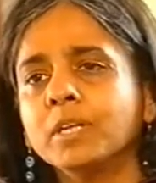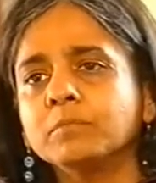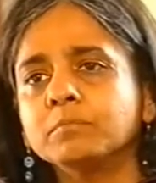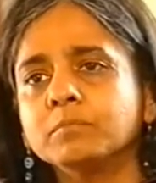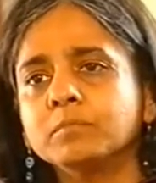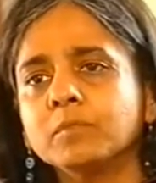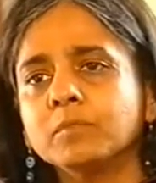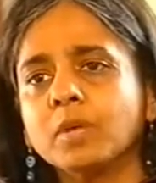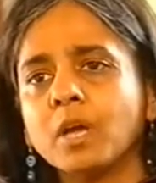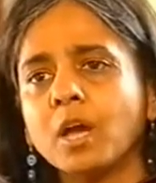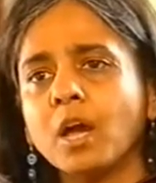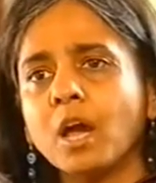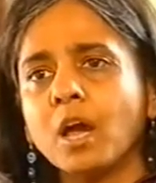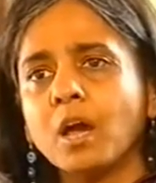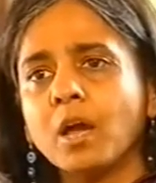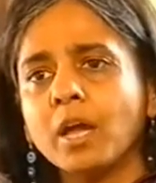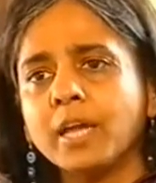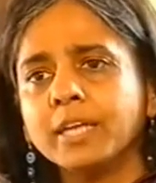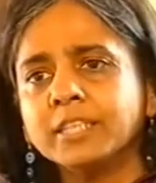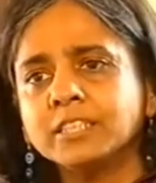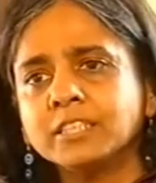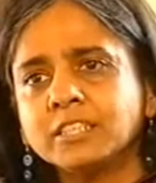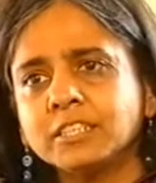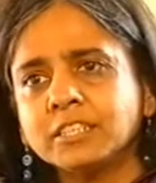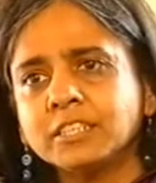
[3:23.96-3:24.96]
Well,
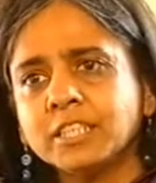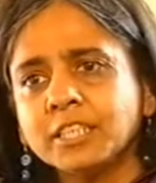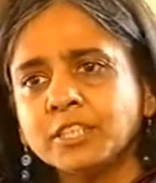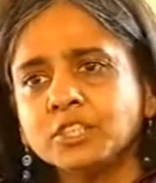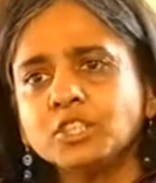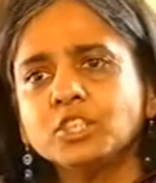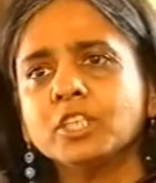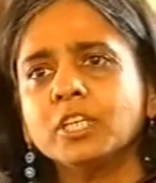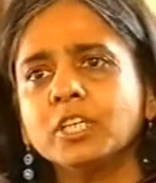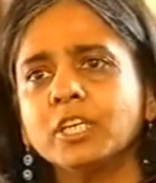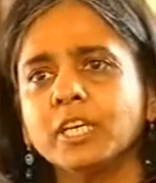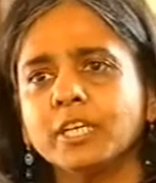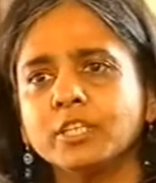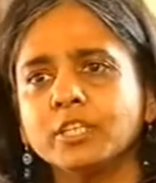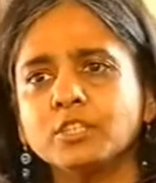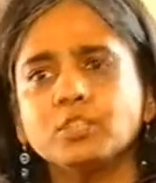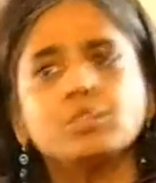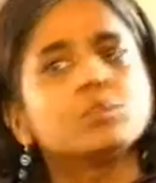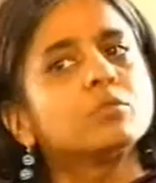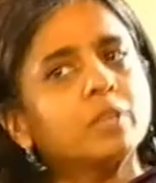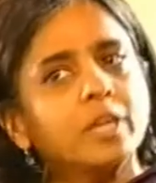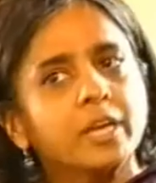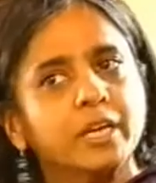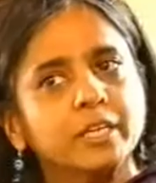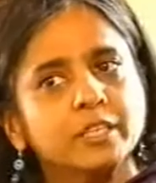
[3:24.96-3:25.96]
essentially
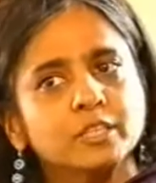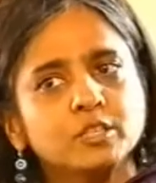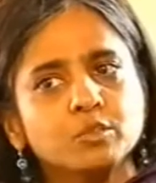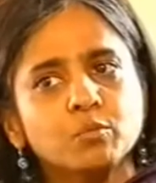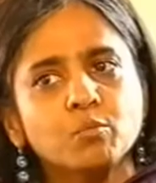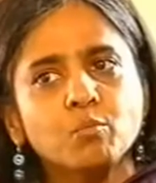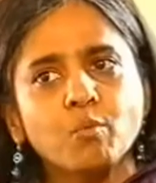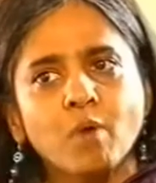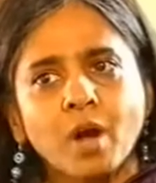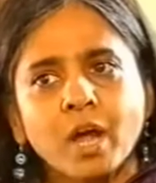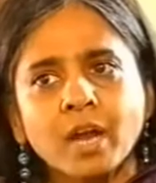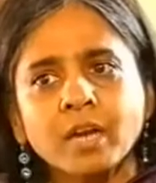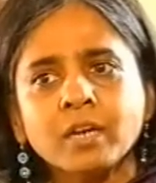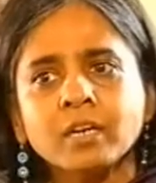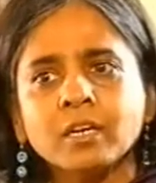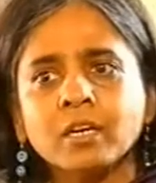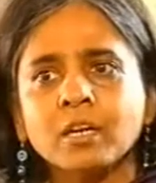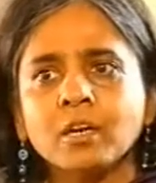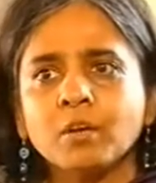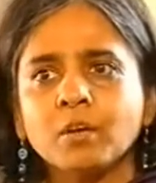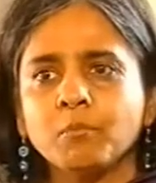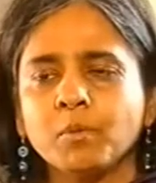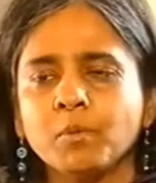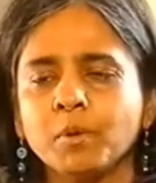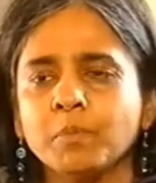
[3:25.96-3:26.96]
two things. One,
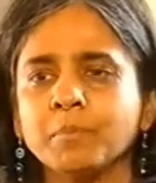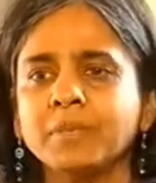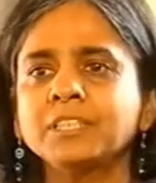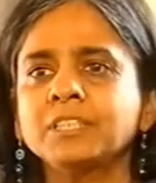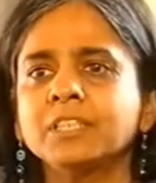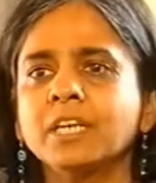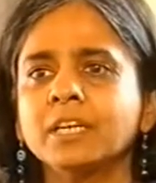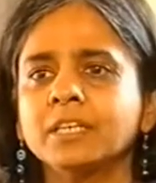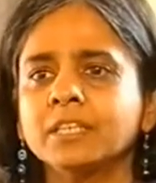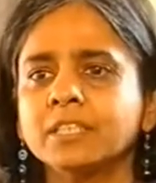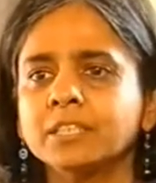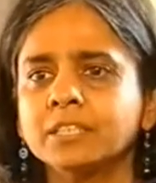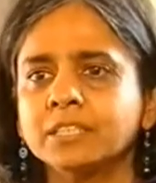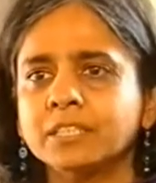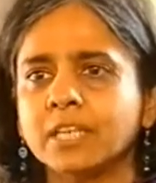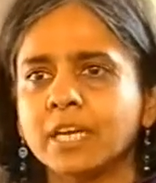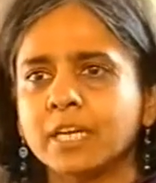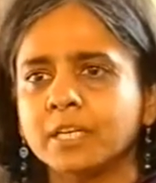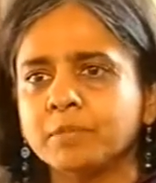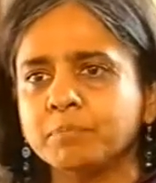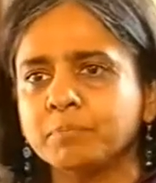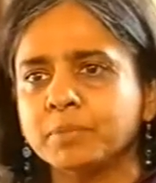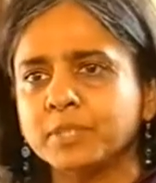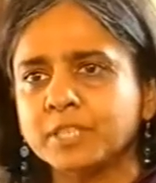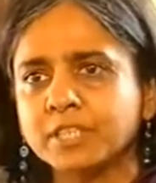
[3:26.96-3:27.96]
we must
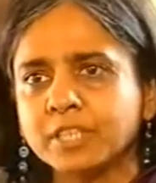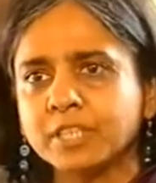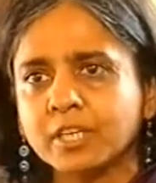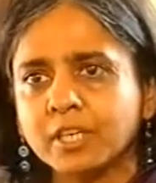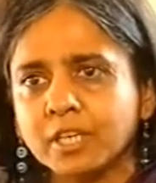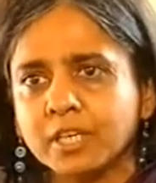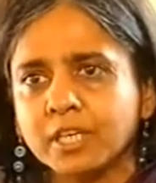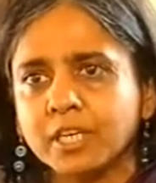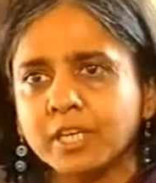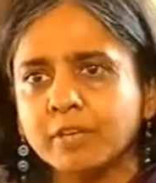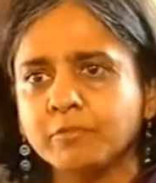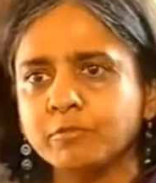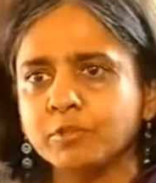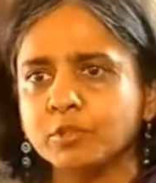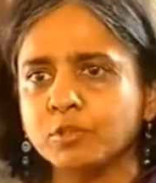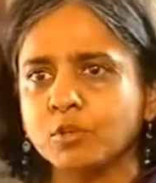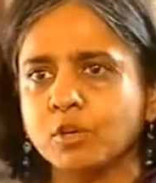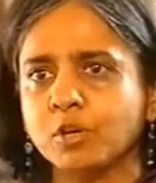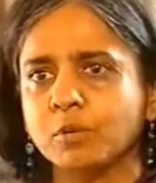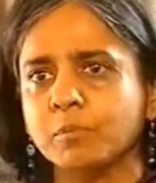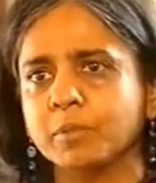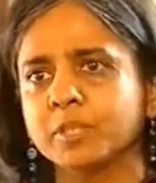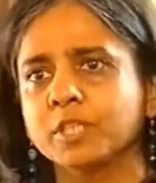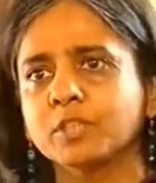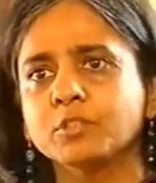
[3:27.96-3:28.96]
understand, particularly if you
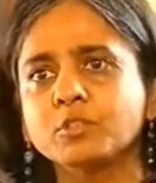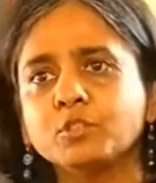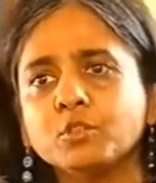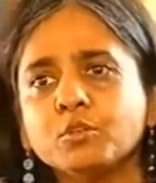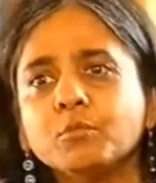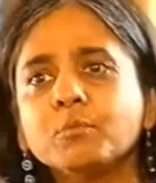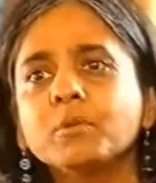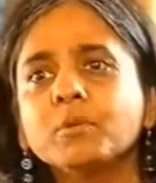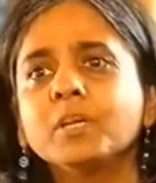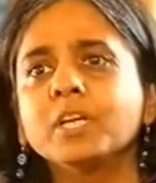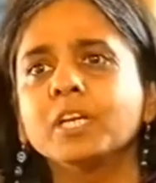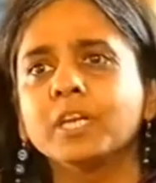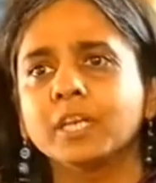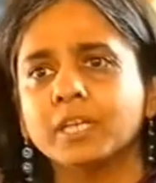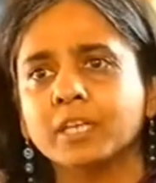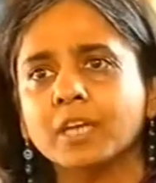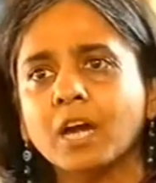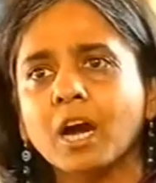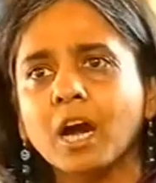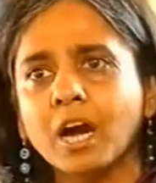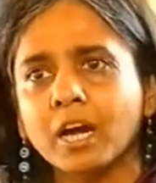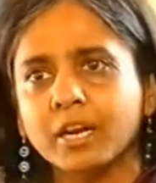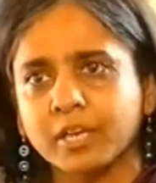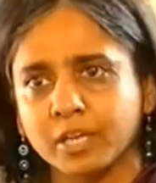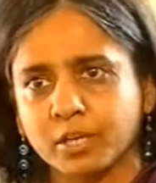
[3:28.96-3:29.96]
talk about the two-wheeler
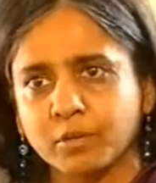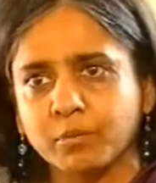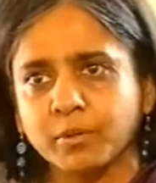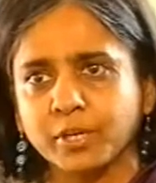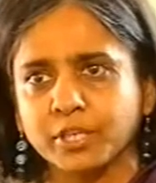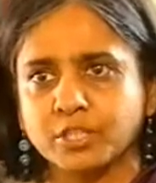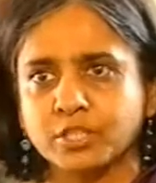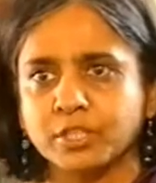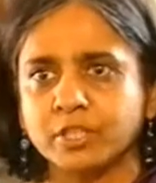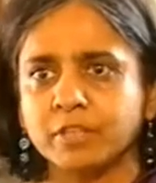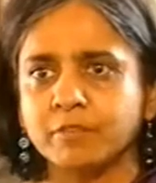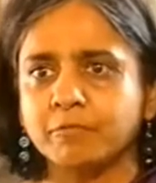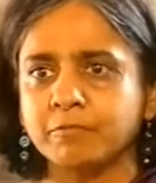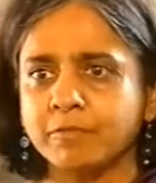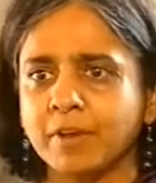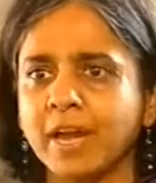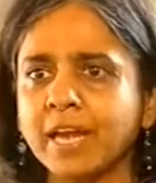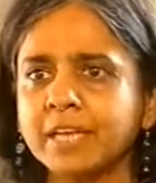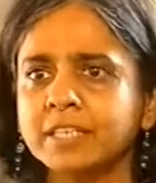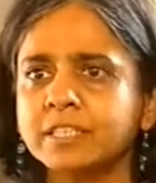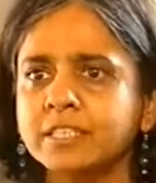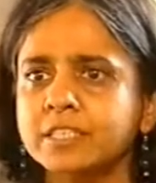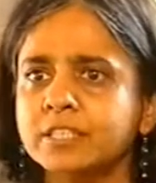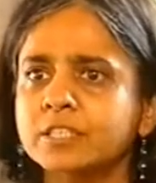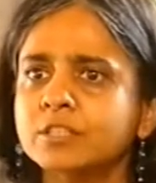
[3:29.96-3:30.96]
and car equation, the
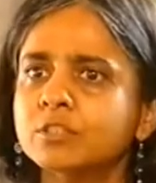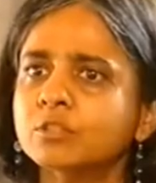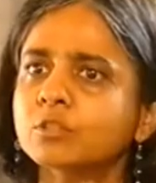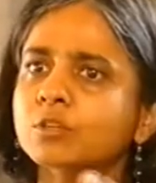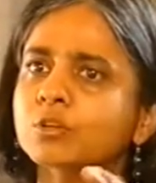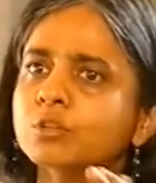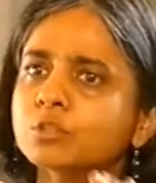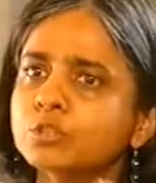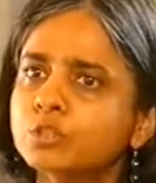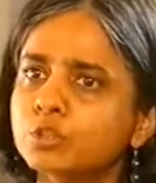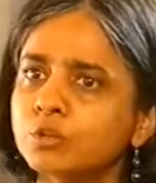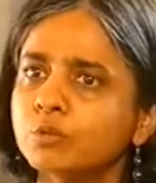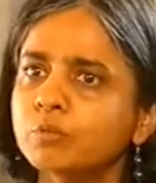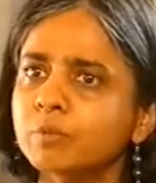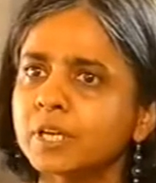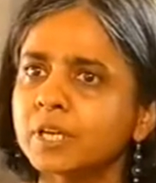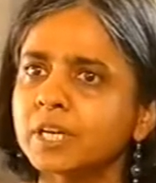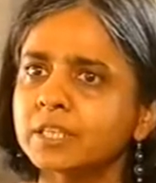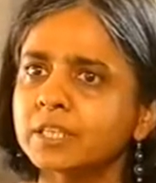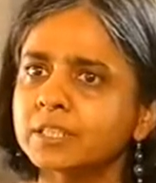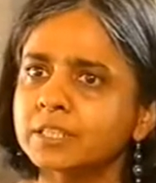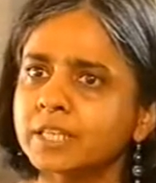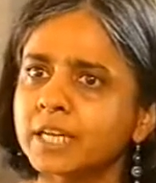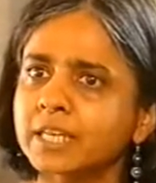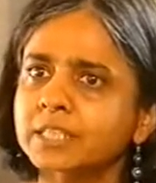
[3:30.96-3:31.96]
fact is the
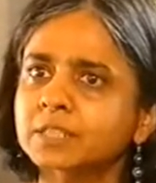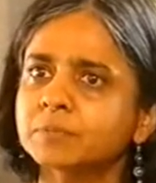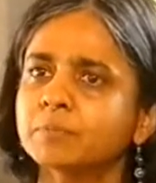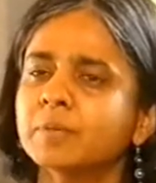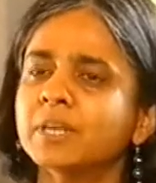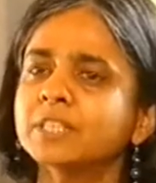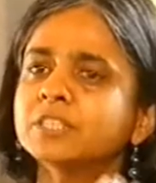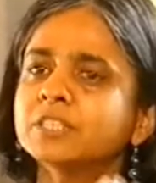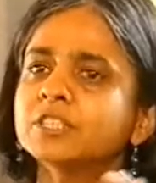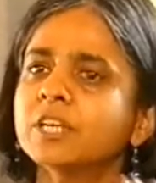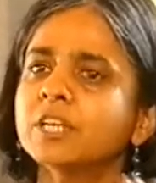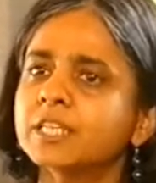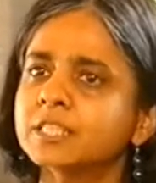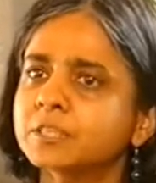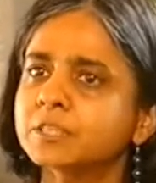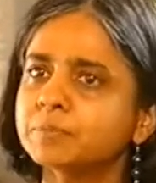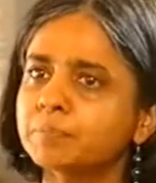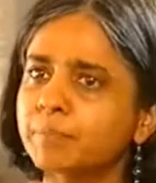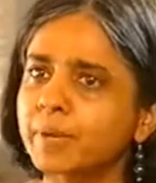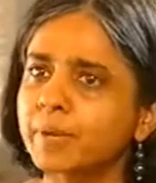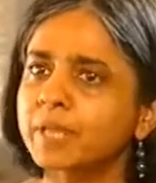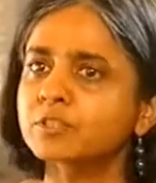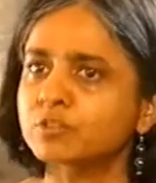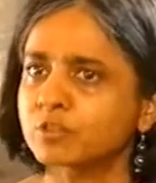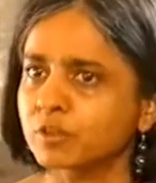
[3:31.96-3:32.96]
two-wheeler takes much
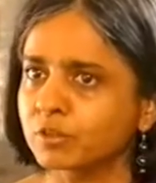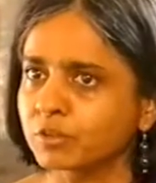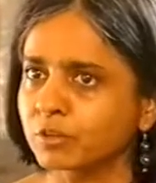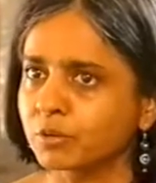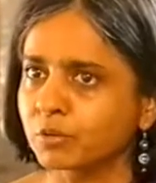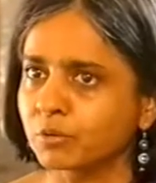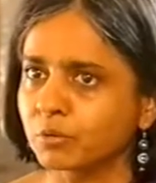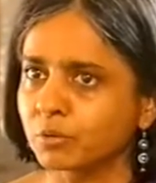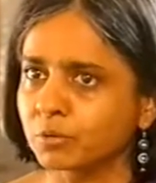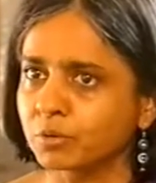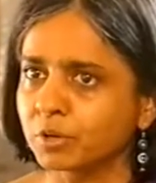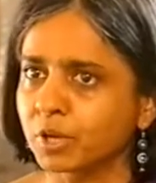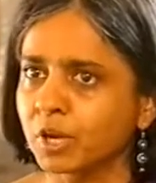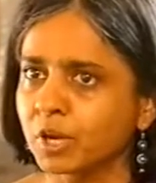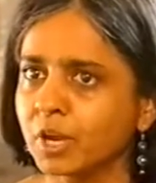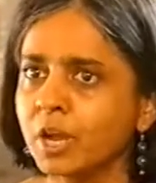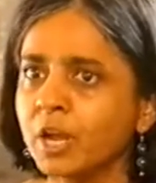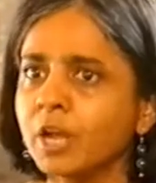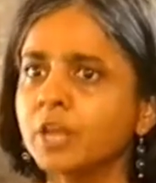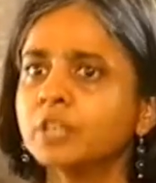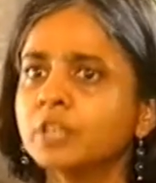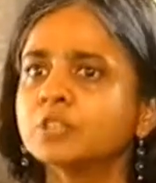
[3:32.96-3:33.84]
less space on the road.